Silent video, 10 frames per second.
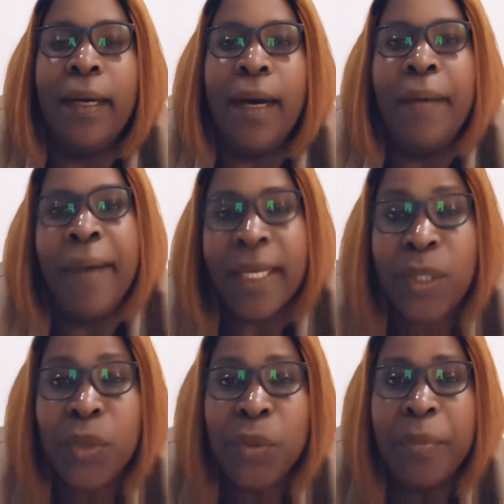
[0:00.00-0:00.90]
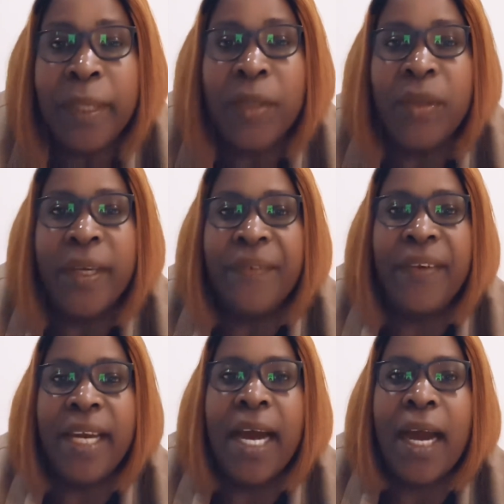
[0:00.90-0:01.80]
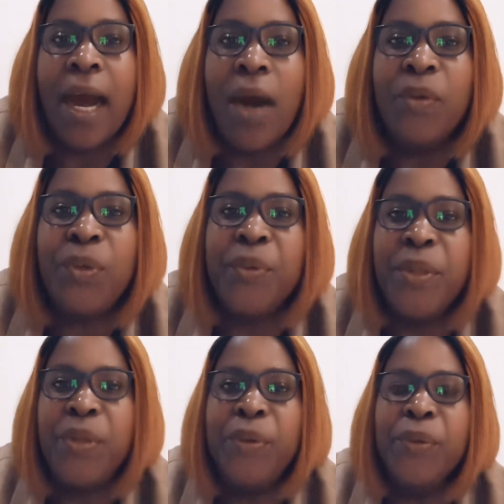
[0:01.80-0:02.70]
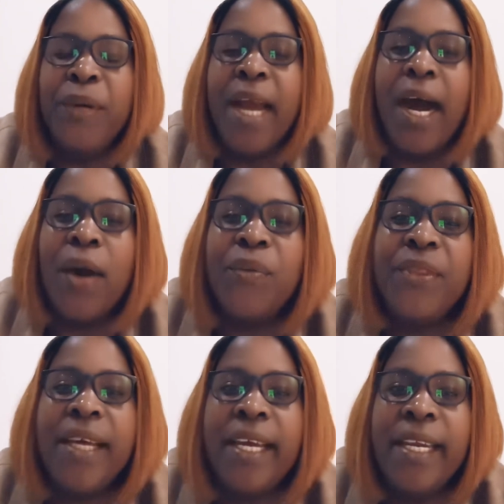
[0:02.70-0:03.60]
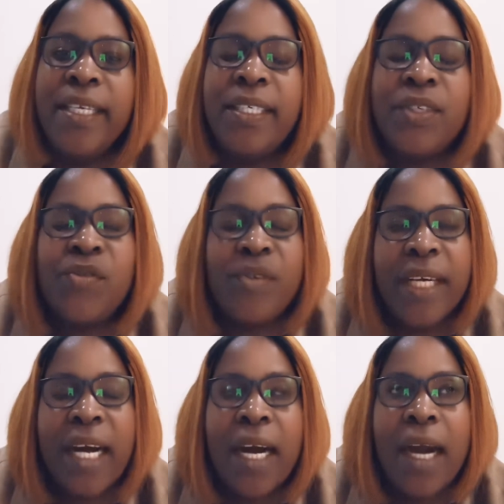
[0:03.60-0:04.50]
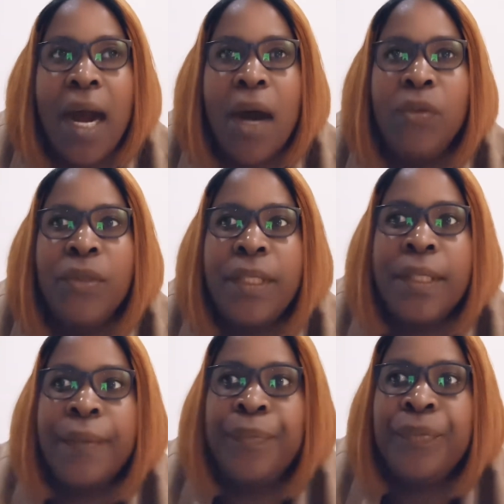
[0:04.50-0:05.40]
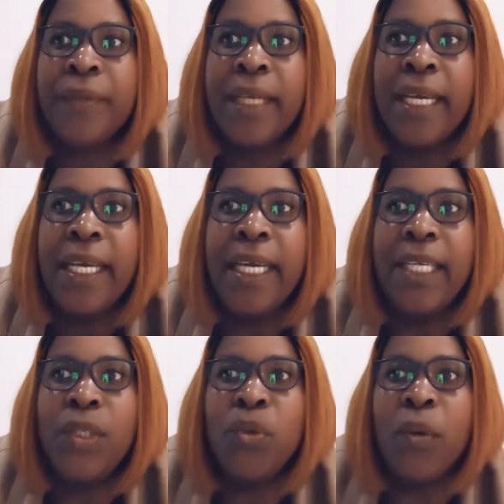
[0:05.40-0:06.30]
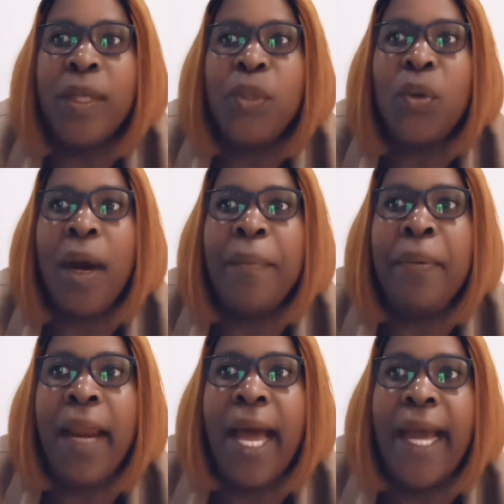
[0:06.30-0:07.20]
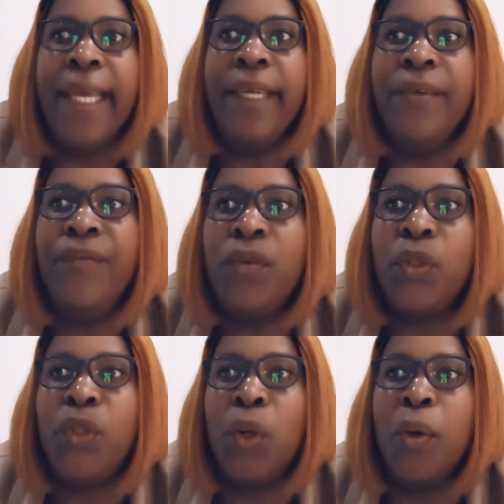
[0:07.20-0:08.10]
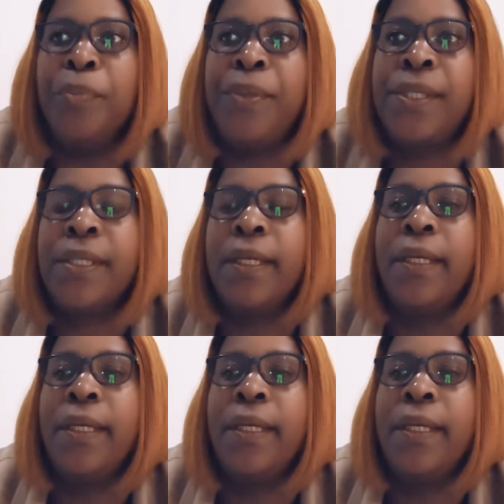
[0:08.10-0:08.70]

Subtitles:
I'm assuming you have an account with you now, the NHS Track account, and you want to apply for jobs.